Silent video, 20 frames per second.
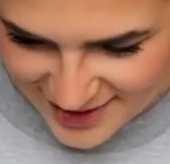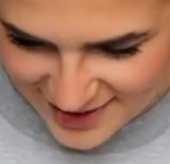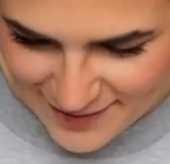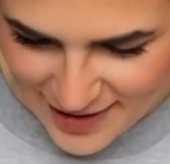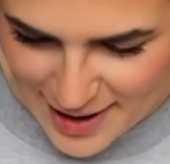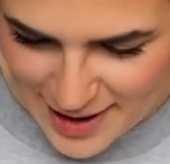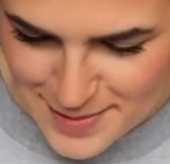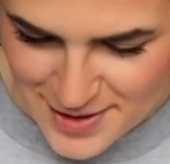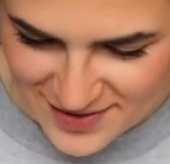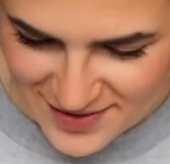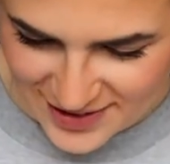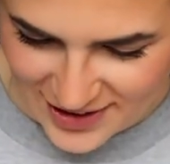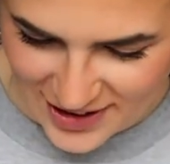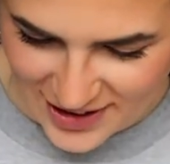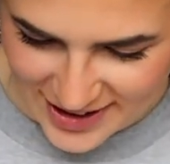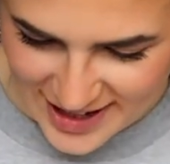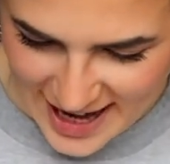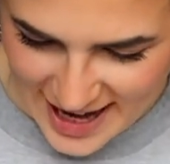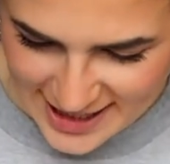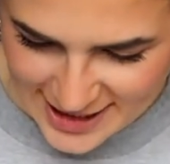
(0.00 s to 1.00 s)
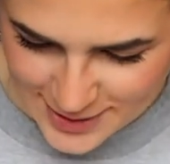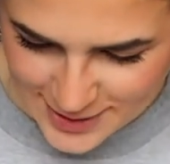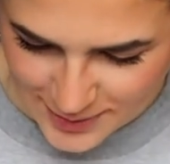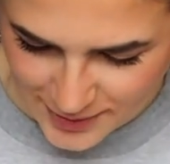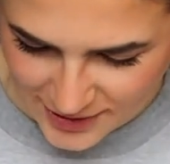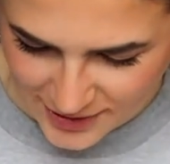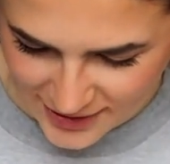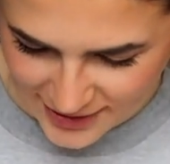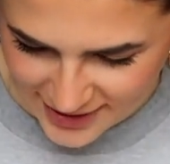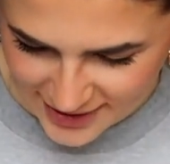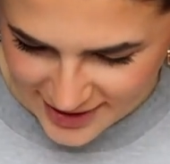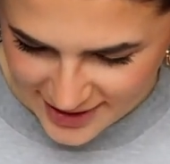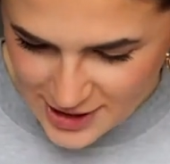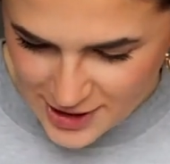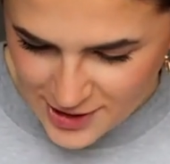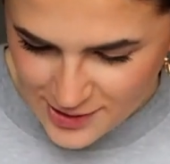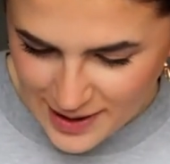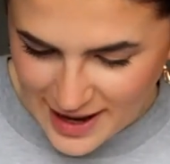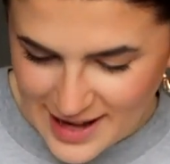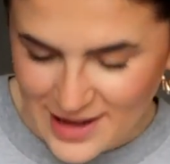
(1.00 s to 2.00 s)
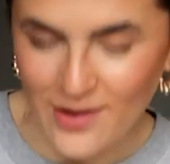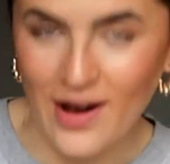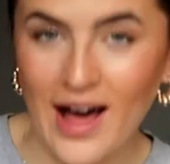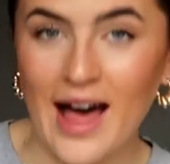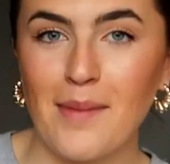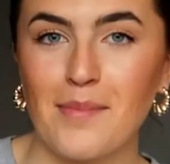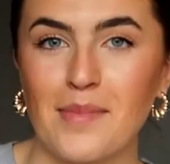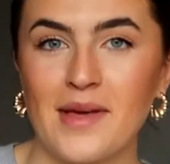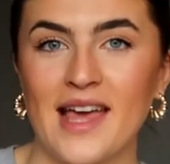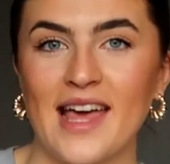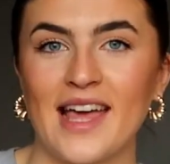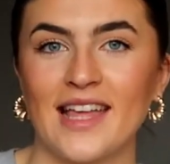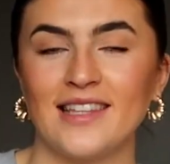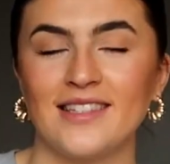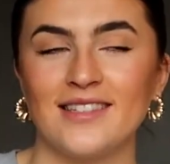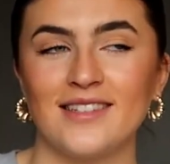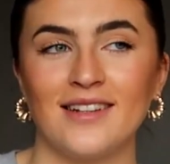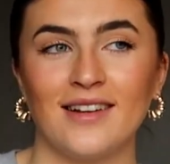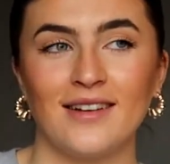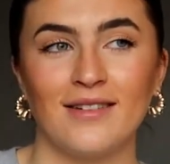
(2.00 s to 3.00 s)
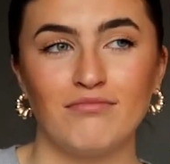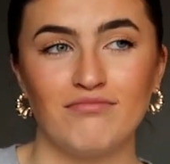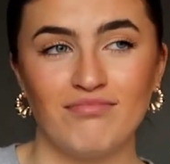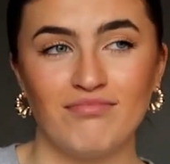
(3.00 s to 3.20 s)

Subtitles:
Right, moving on, next one. You at your happiest.